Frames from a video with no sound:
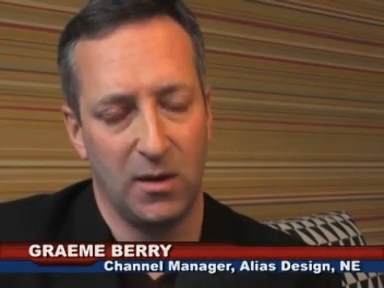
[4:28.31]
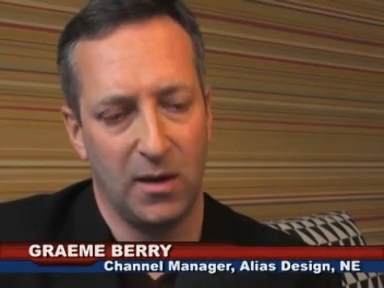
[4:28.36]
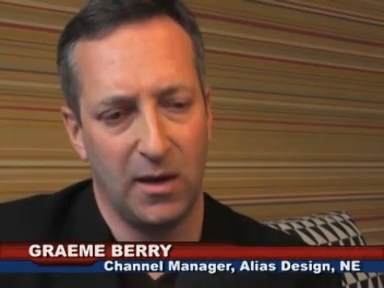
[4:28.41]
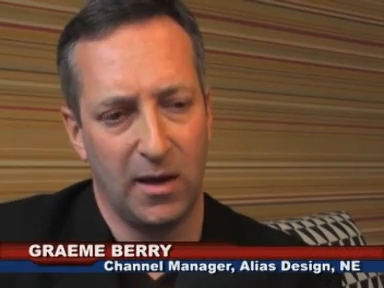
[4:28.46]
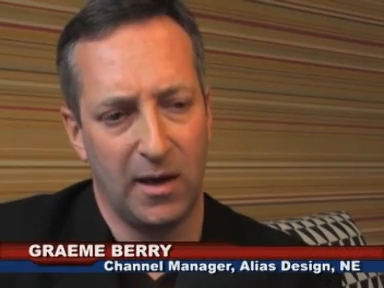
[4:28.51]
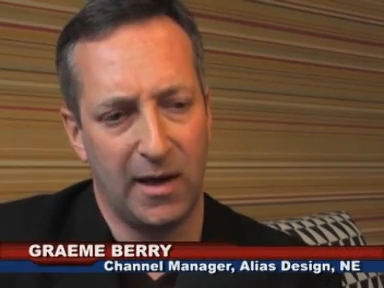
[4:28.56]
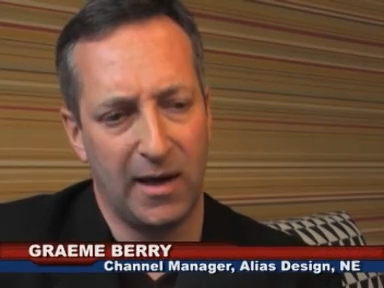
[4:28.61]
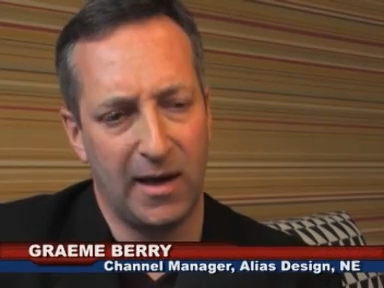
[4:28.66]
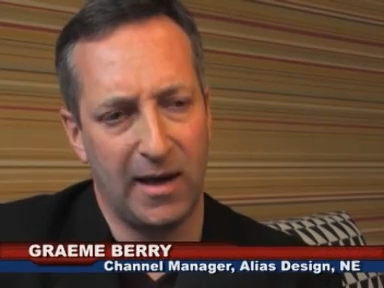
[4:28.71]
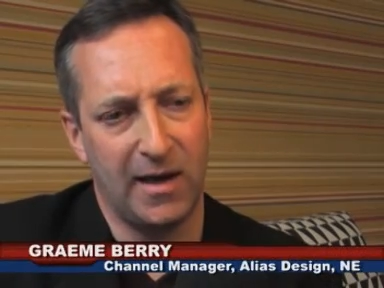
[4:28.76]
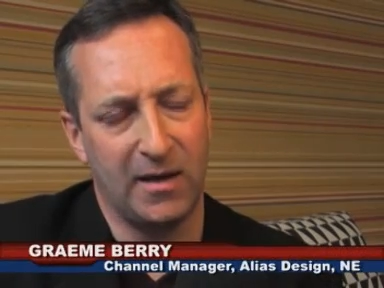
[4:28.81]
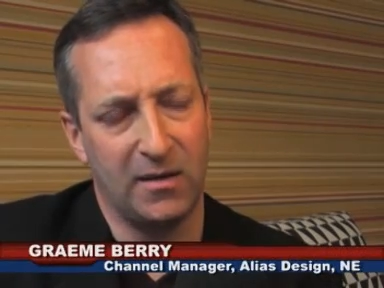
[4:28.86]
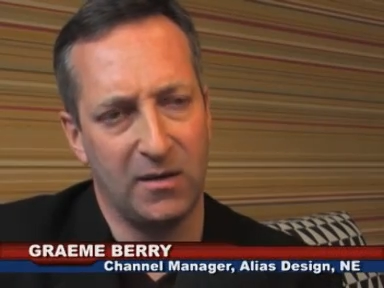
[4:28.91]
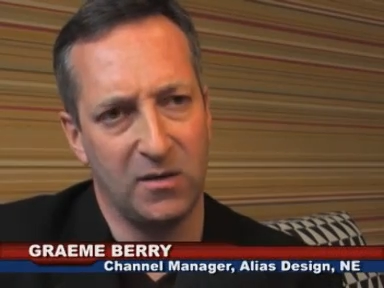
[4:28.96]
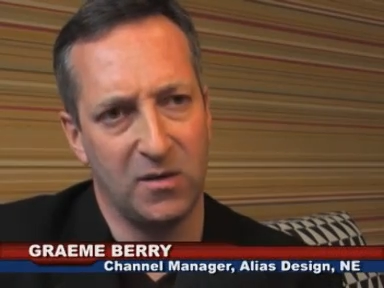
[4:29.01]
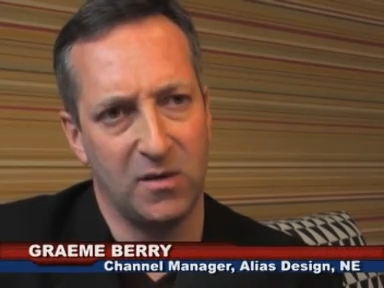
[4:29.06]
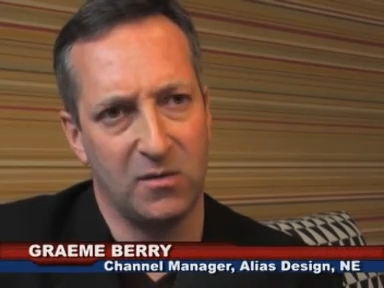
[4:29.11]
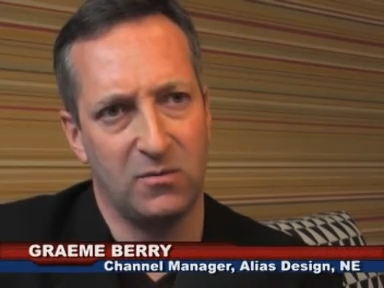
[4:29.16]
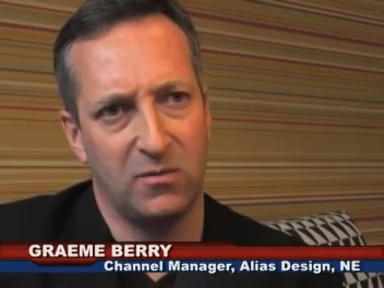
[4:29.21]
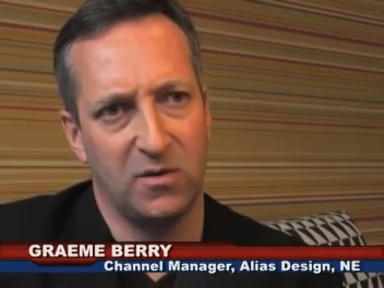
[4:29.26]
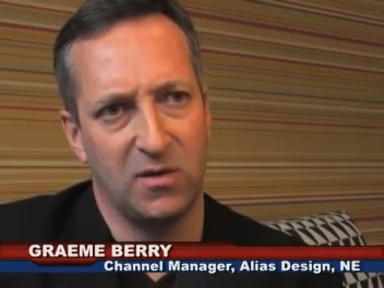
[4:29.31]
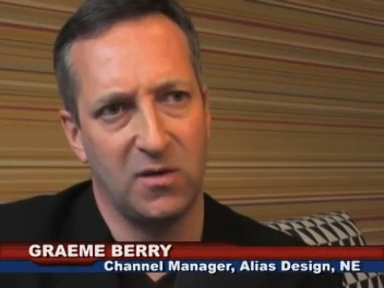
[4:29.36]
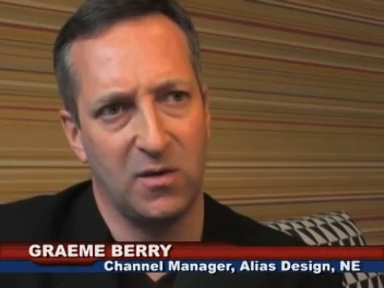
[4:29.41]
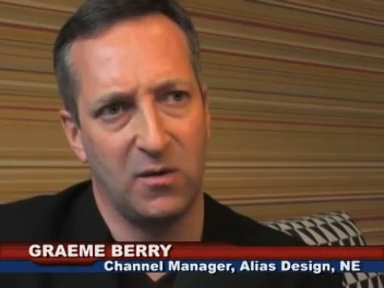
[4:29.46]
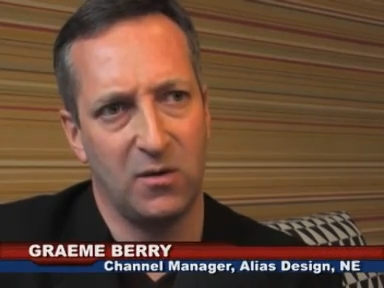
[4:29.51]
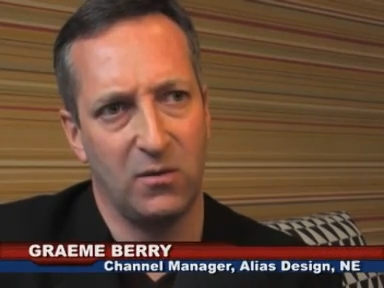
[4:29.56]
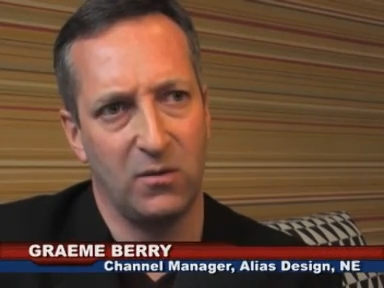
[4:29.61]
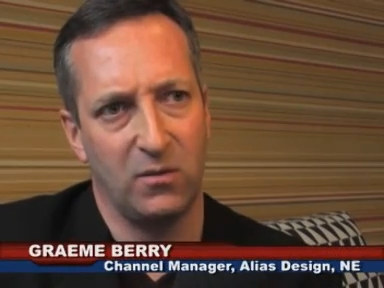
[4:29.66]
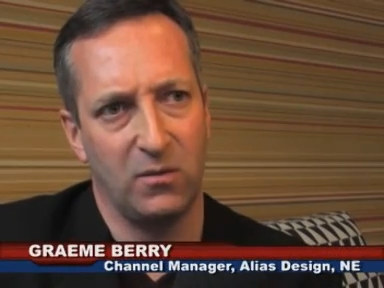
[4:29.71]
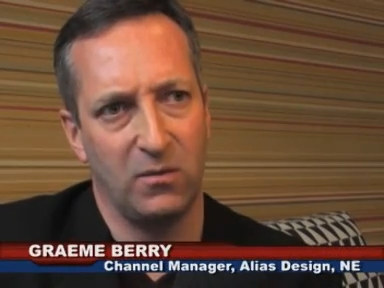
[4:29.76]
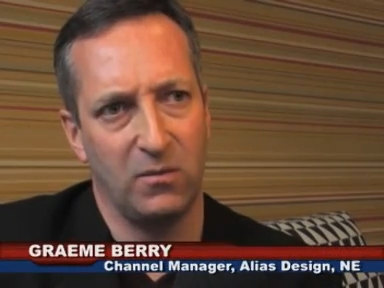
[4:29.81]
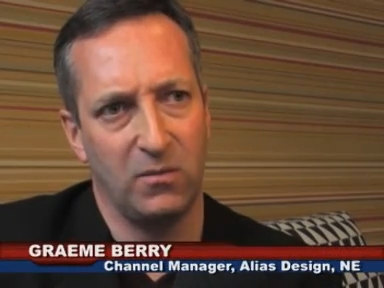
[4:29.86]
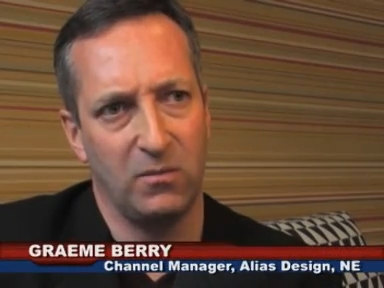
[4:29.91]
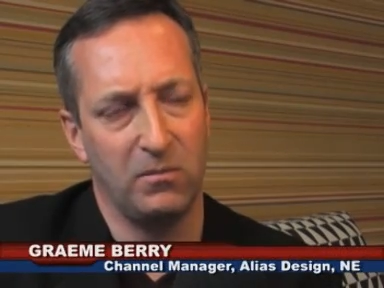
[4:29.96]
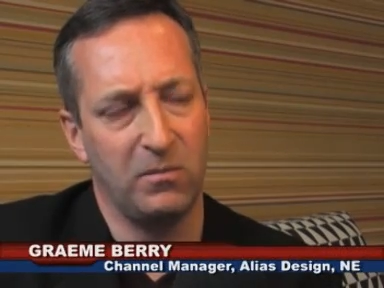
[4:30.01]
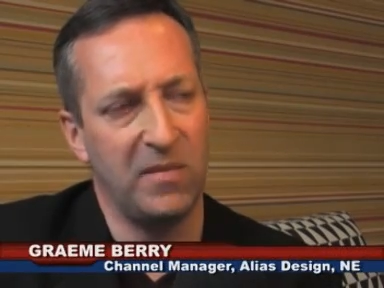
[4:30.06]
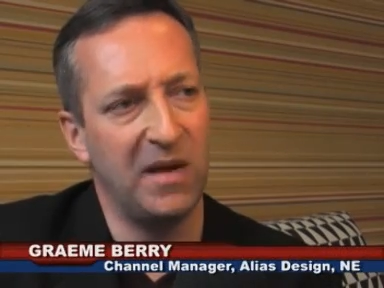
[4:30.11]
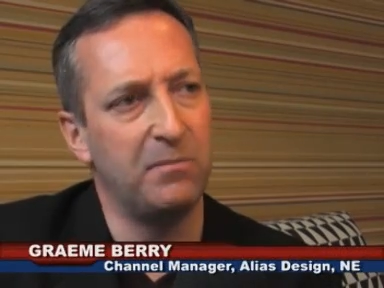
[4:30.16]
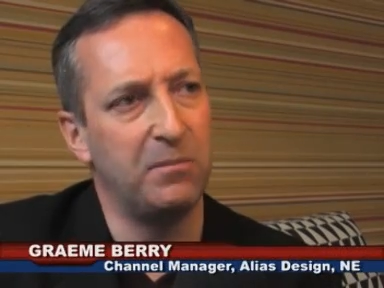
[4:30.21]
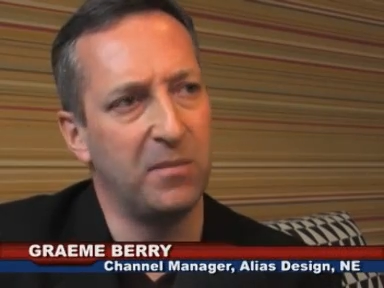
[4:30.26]
and as a result,
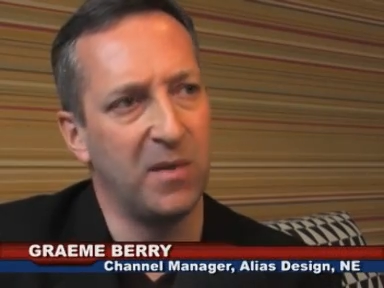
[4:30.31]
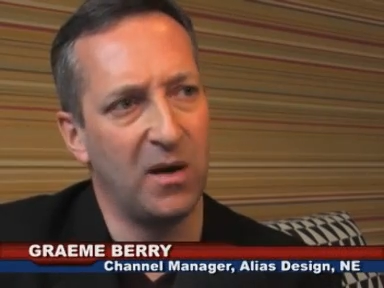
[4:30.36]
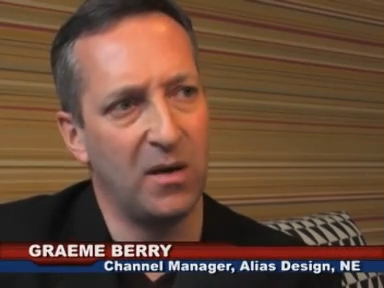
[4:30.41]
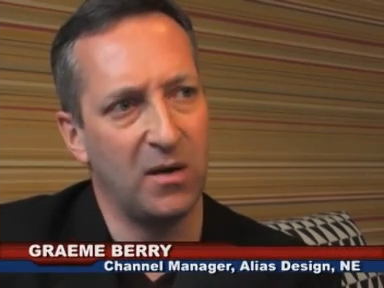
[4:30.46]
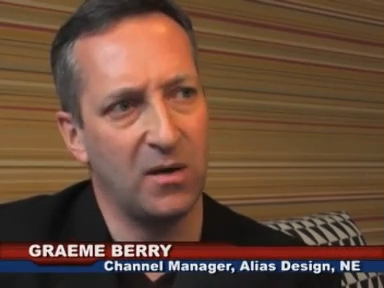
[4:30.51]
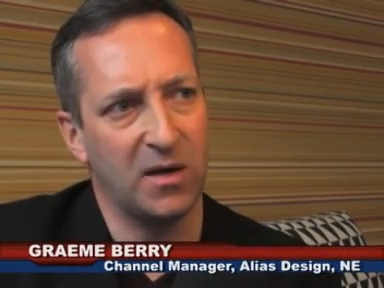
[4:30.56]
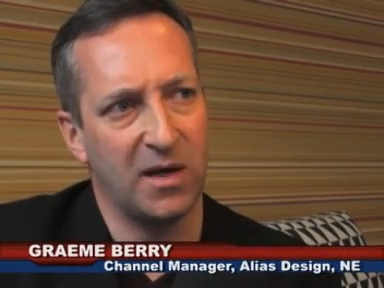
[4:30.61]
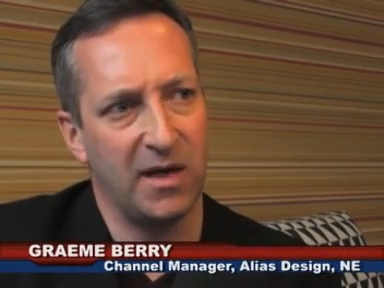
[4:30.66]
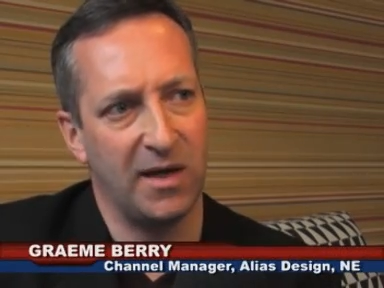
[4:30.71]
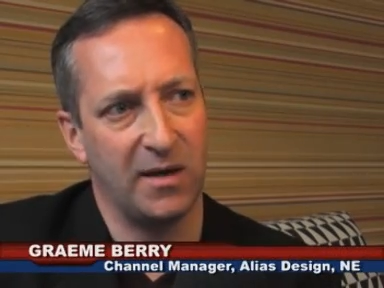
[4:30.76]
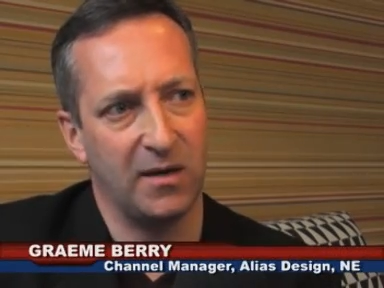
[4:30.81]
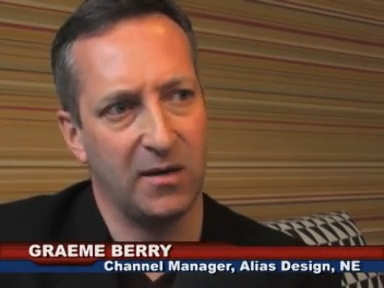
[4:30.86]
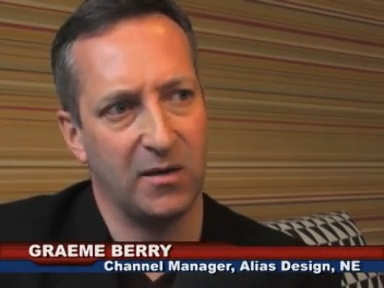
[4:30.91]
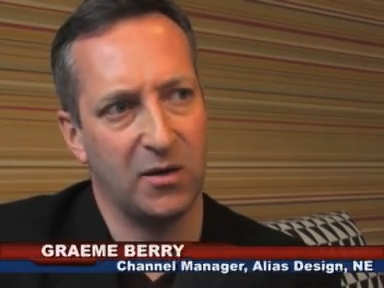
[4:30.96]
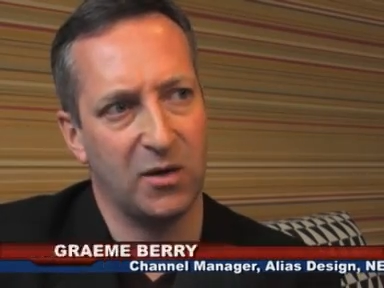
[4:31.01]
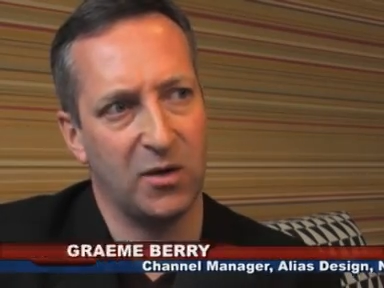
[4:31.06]
mid-market